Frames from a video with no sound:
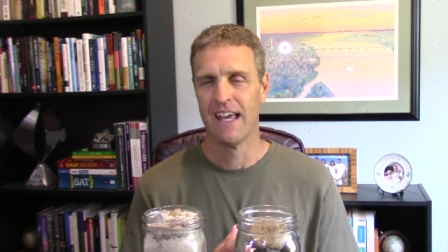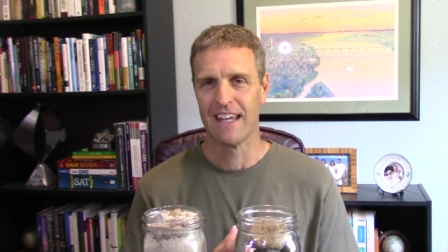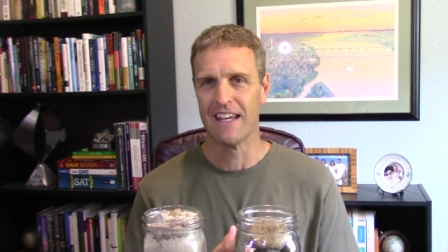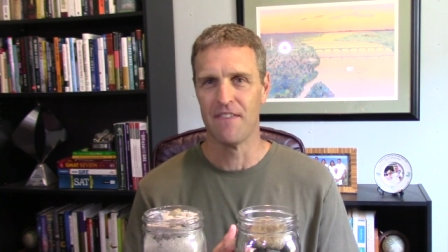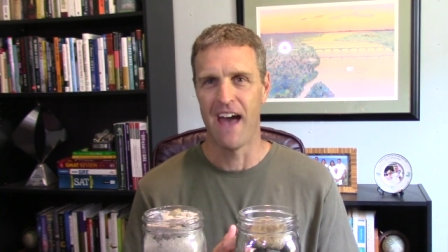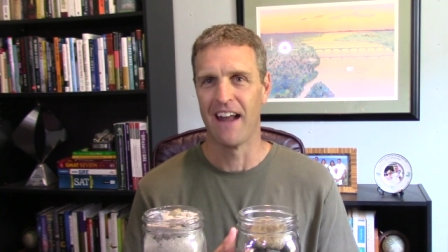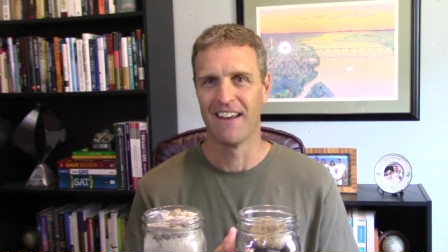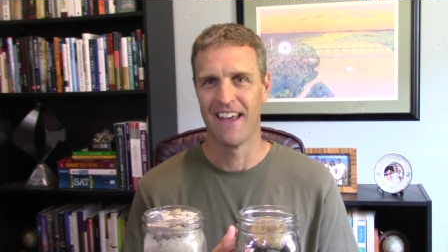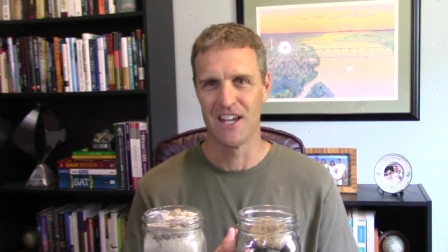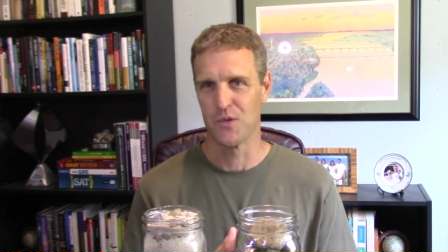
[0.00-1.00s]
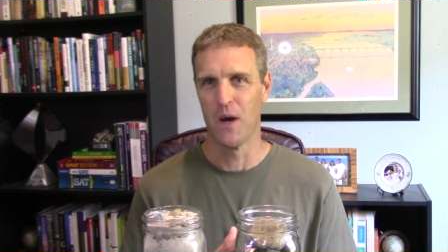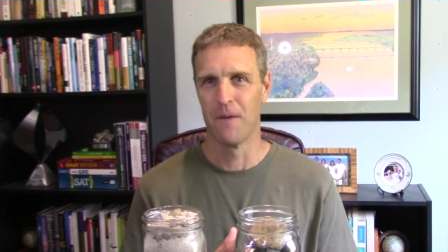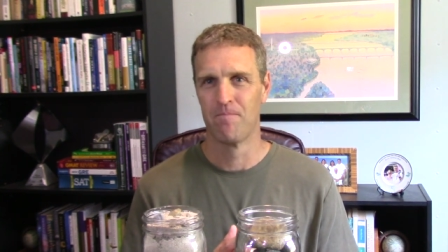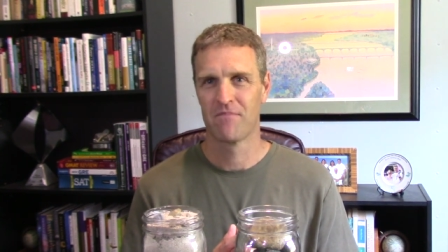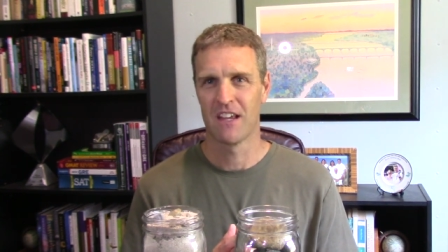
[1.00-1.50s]
in that as
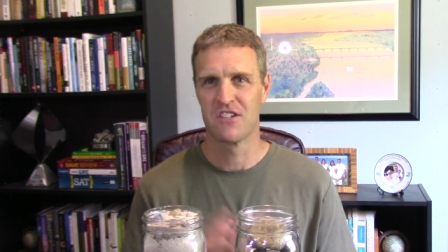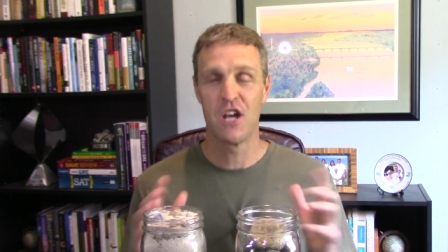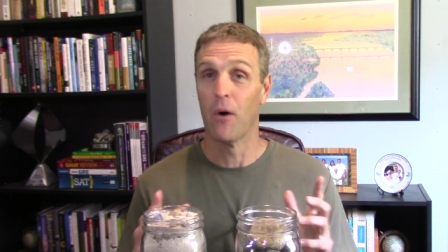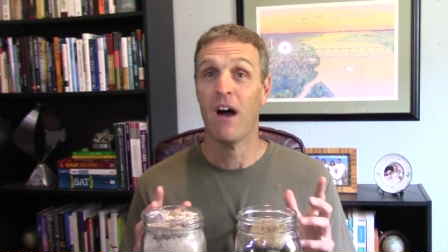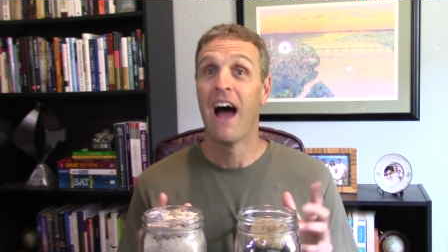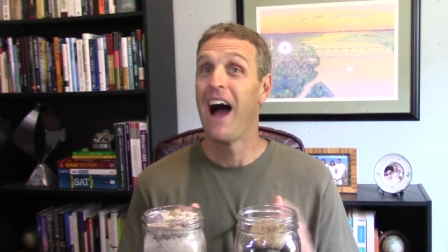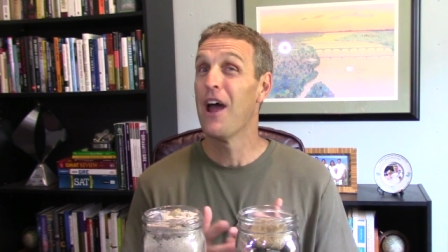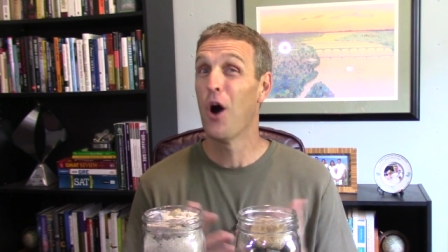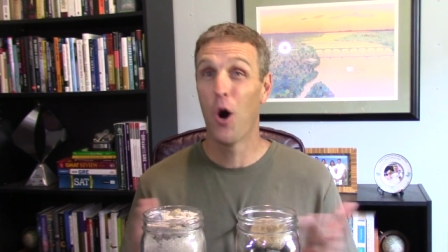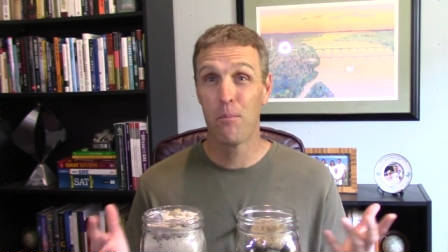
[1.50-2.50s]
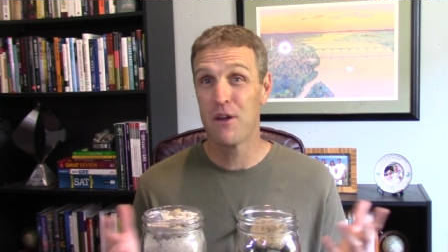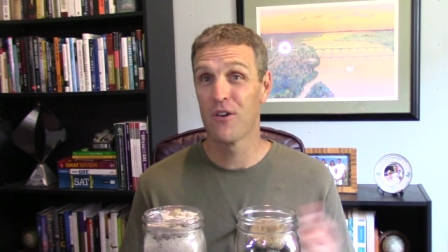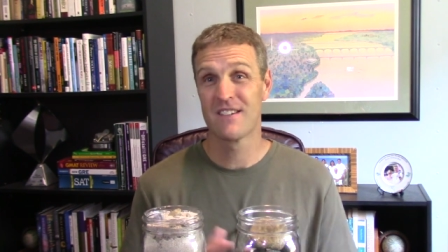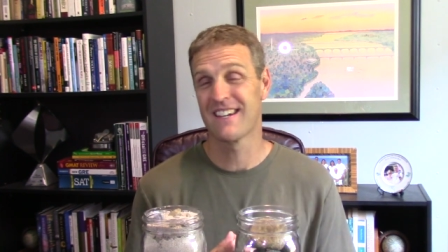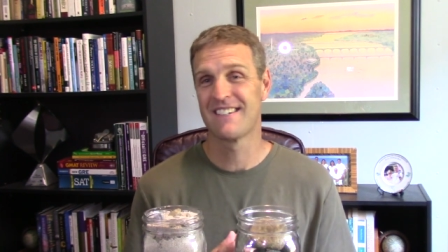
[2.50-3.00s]
well. So I hope
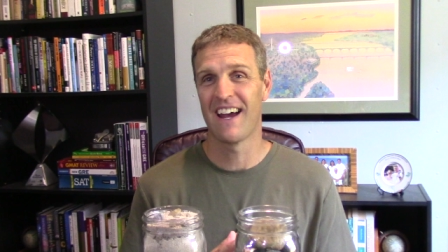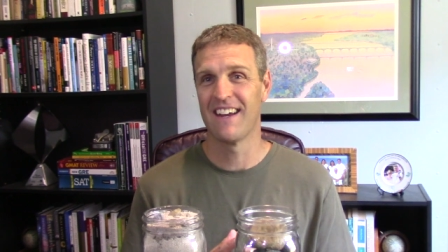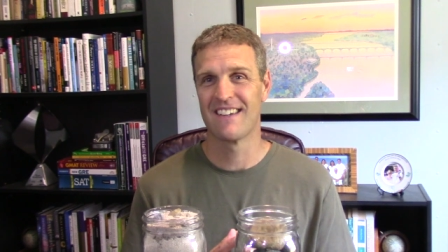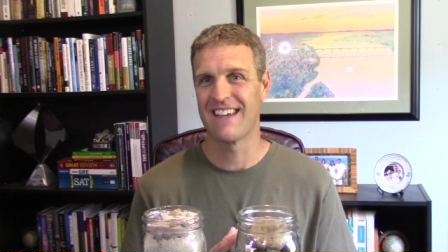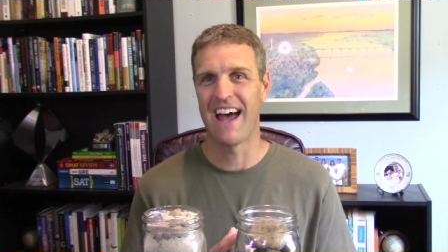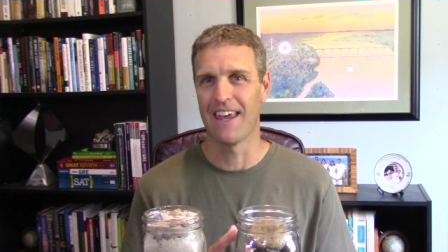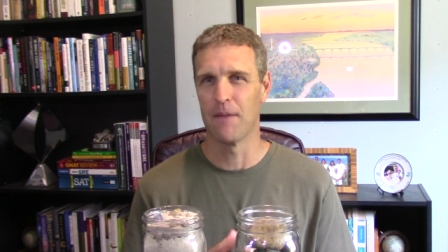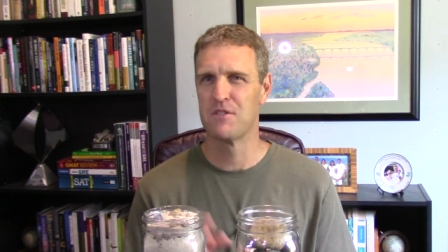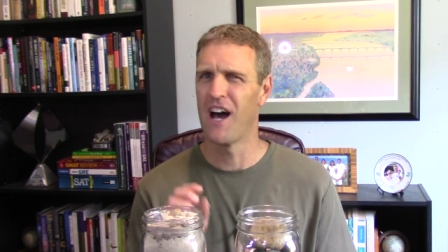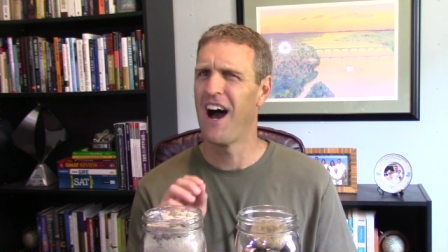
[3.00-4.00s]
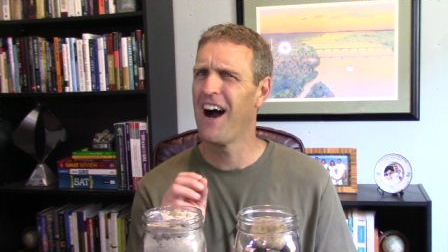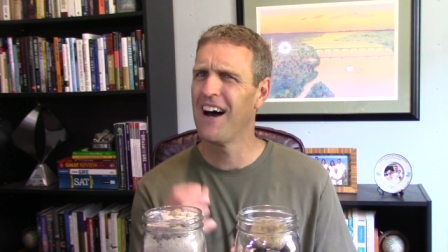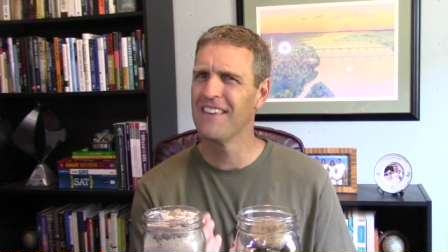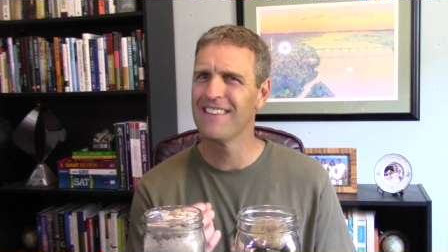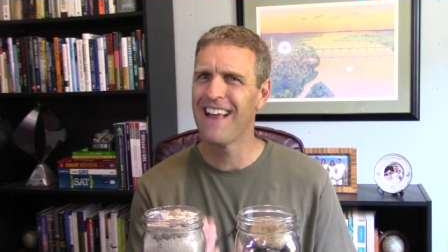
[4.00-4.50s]
you're as excited as I am to
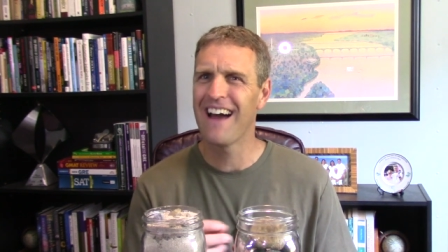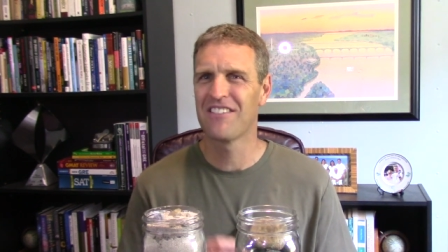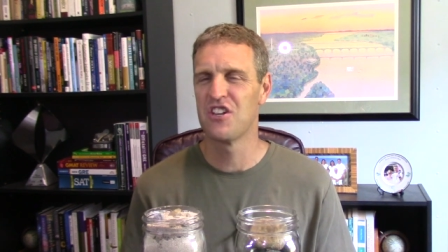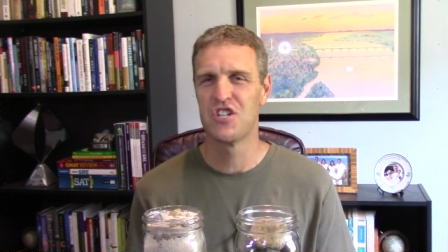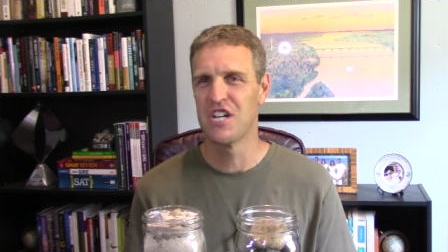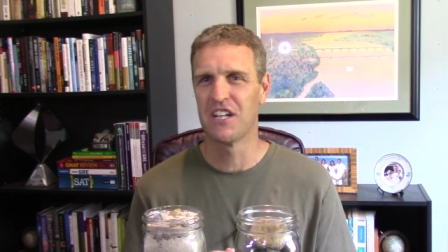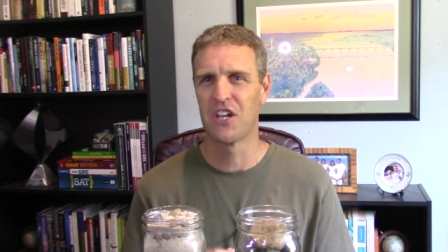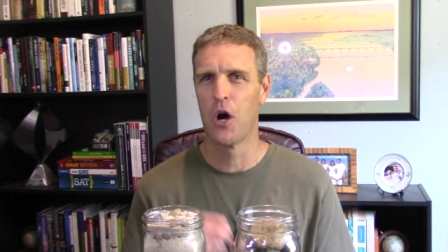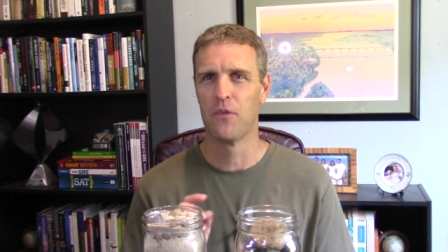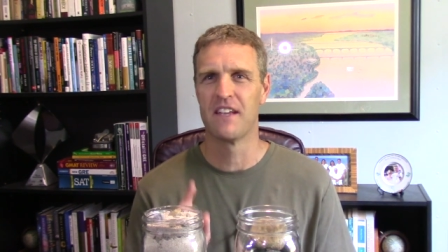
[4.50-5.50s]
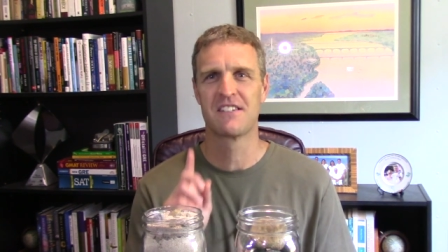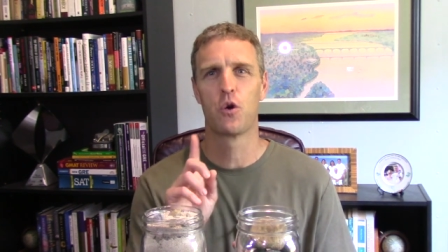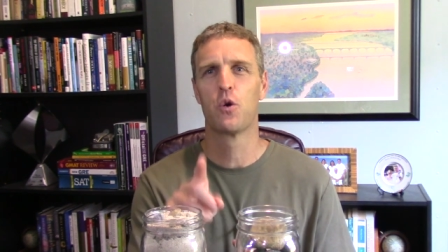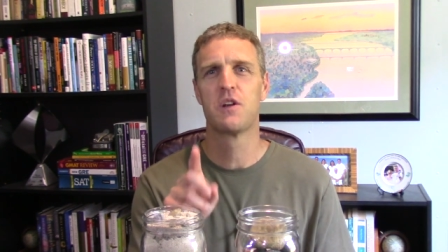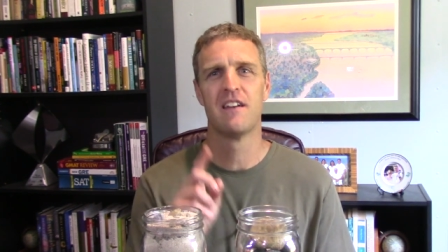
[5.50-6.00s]
unlock the cheat code that's
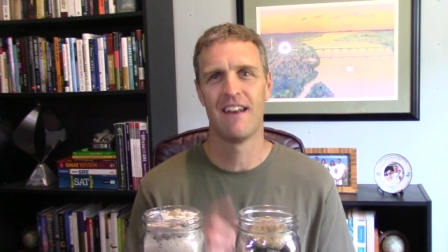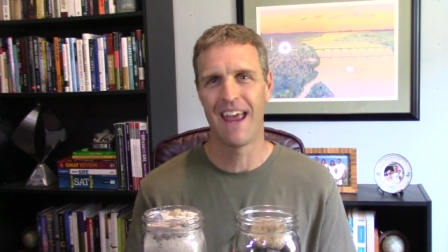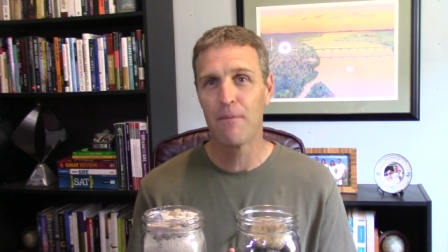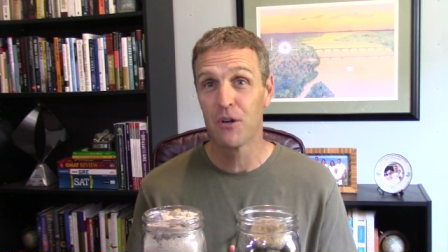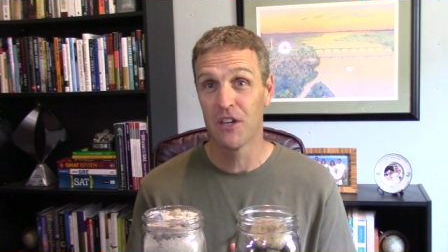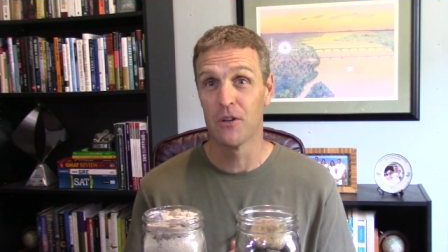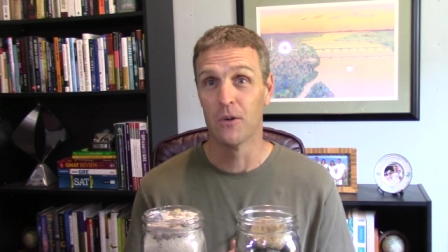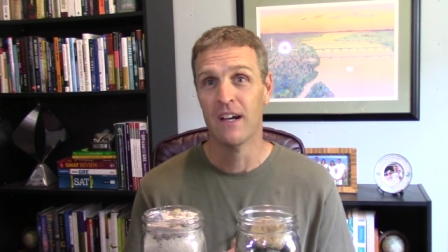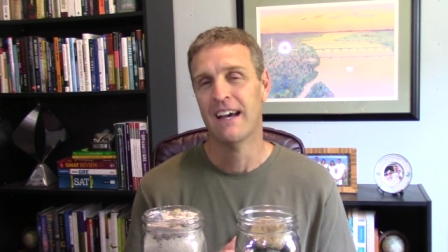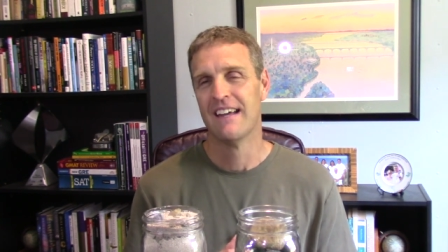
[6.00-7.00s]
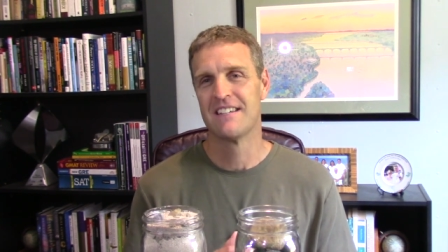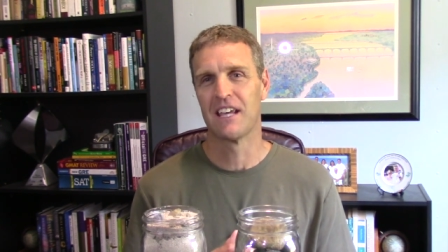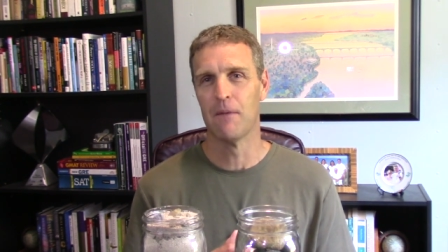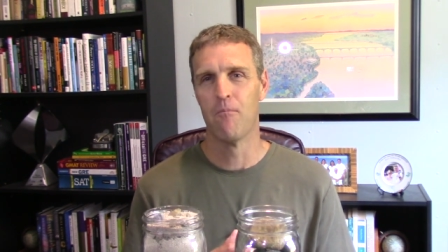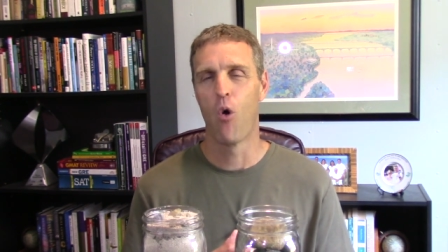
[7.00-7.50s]
going to enable you to
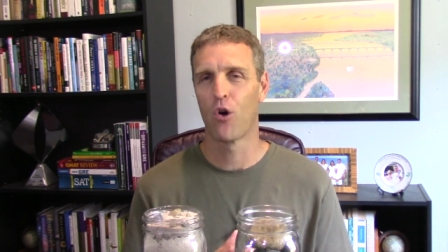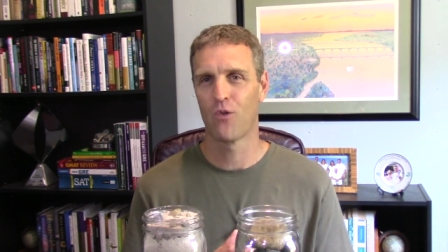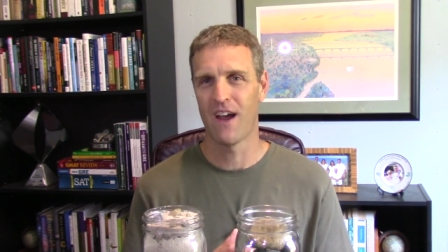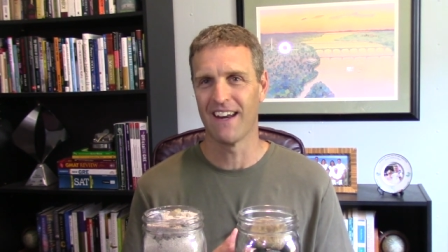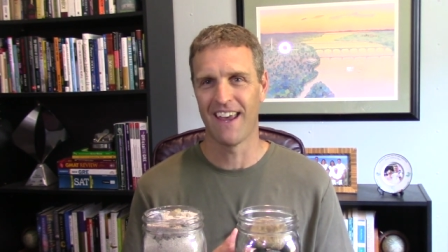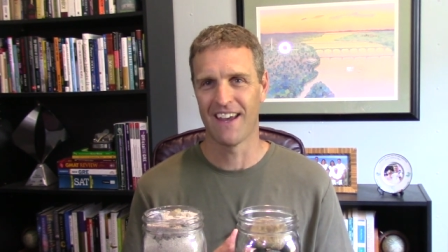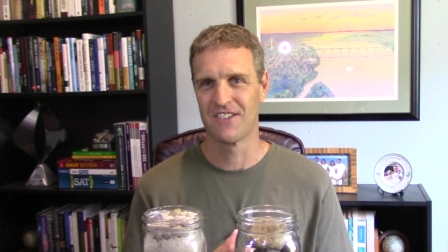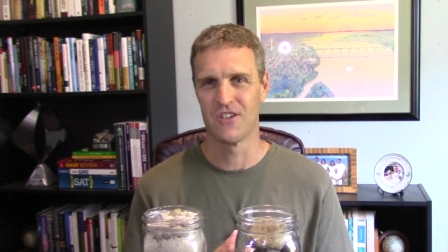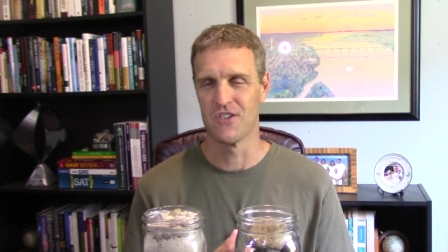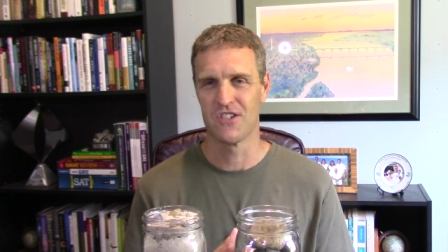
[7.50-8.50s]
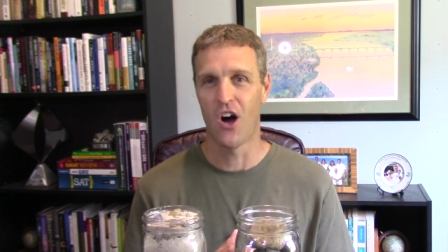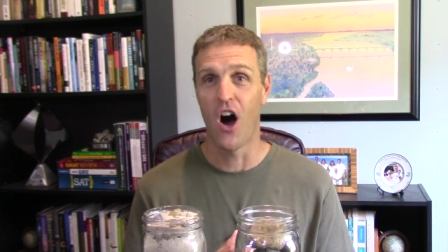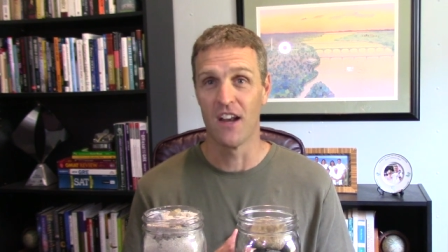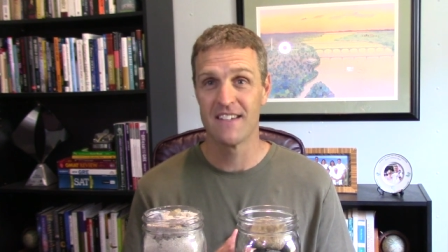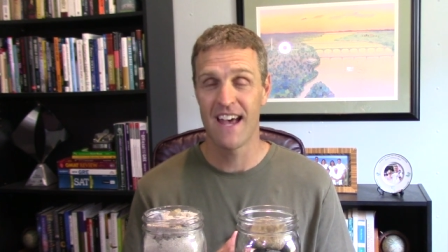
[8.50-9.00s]
get more right answers
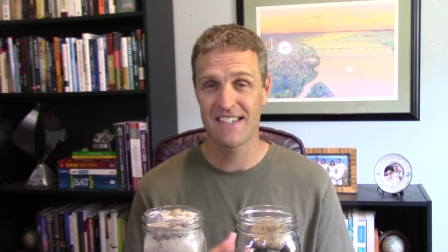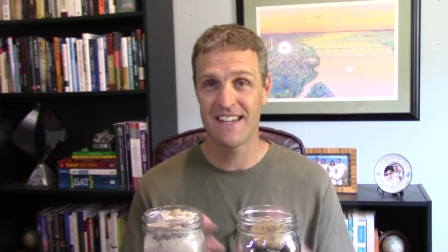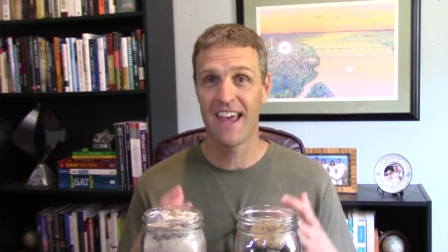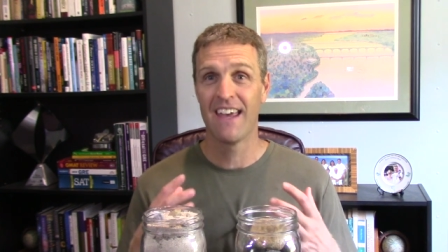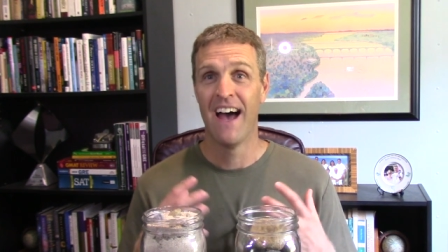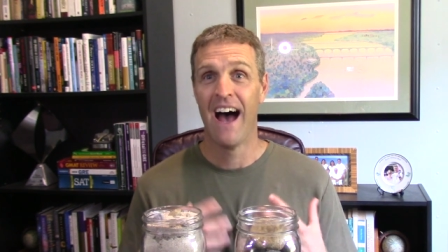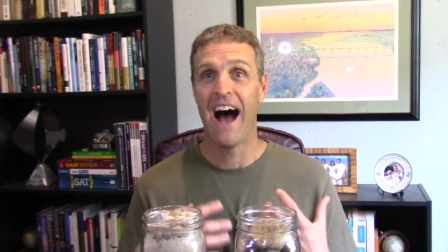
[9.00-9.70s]
on test day.